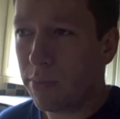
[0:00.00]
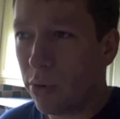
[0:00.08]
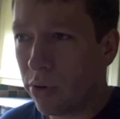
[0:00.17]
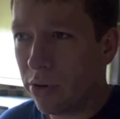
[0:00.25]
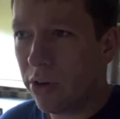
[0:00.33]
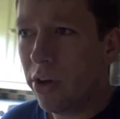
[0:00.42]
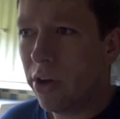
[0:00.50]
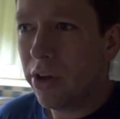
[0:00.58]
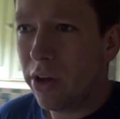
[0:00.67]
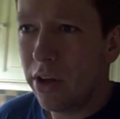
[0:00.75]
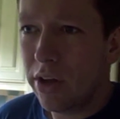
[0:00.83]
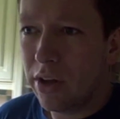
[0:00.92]
But
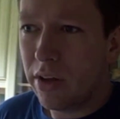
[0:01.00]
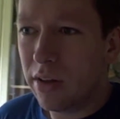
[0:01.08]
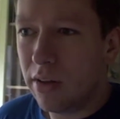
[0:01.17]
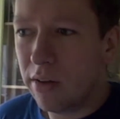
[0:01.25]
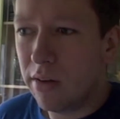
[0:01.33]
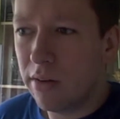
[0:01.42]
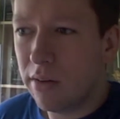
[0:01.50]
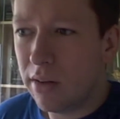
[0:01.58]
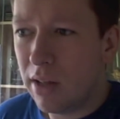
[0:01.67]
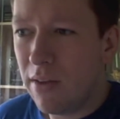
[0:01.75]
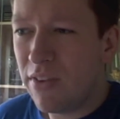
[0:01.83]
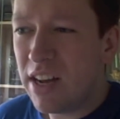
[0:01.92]

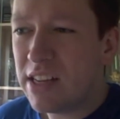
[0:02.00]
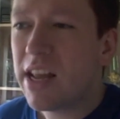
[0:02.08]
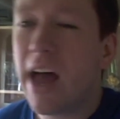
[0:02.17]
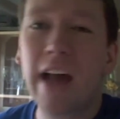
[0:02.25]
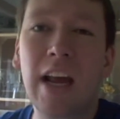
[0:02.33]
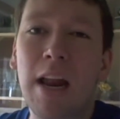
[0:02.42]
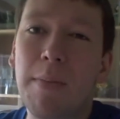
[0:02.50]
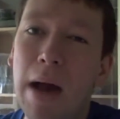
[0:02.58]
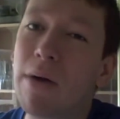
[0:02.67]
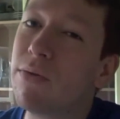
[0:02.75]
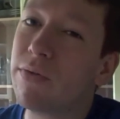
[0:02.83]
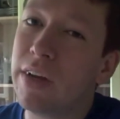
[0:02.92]
if he's hanging
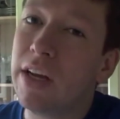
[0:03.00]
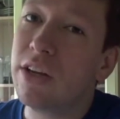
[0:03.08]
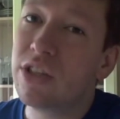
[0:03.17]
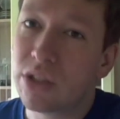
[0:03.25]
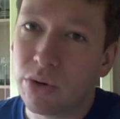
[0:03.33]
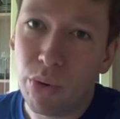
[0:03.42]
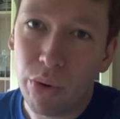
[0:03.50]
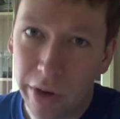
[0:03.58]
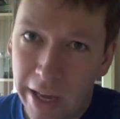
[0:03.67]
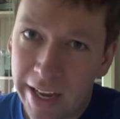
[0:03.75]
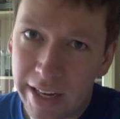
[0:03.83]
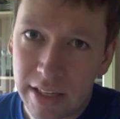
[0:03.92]
about the school
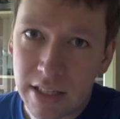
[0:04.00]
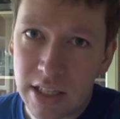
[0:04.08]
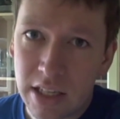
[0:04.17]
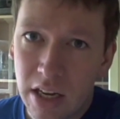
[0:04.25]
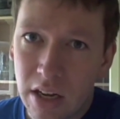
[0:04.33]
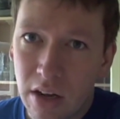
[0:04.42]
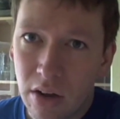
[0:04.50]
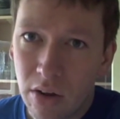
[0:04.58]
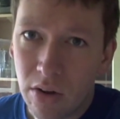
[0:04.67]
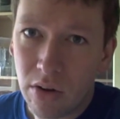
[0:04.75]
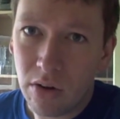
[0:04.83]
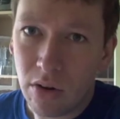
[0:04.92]
gates
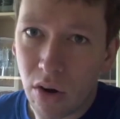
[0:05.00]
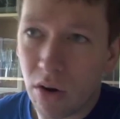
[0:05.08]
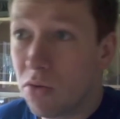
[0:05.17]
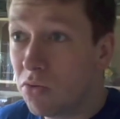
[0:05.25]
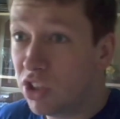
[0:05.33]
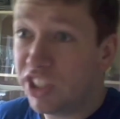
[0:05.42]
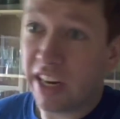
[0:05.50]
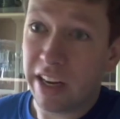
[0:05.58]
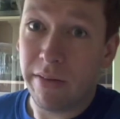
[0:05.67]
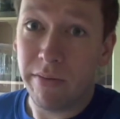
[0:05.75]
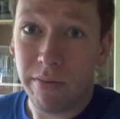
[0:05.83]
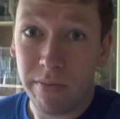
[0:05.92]

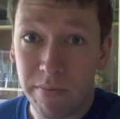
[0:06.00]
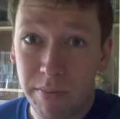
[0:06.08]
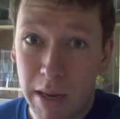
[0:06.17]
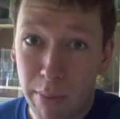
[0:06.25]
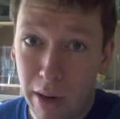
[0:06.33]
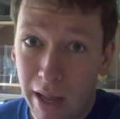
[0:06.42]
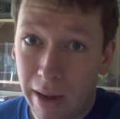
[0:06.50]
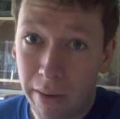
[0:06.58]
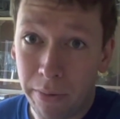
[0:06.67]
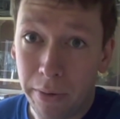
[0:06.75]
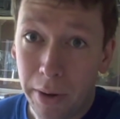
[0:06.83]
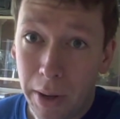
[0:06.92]
checking people
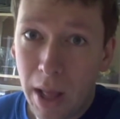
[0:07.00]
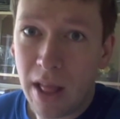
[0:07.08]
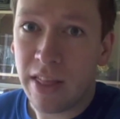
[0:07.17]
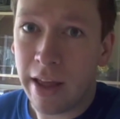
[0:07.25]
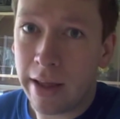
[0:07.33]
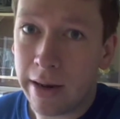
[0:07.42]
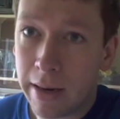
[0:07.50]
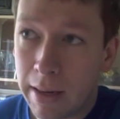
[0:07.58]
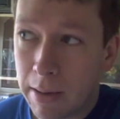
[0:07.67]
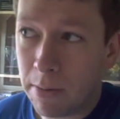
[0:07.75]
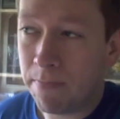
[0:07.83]
out, then